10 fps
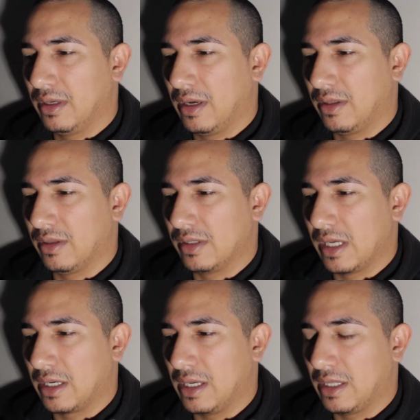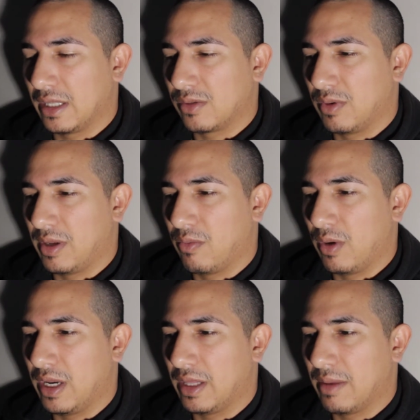and the technique that's really
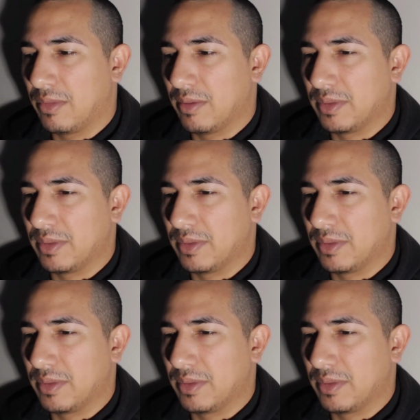winning them the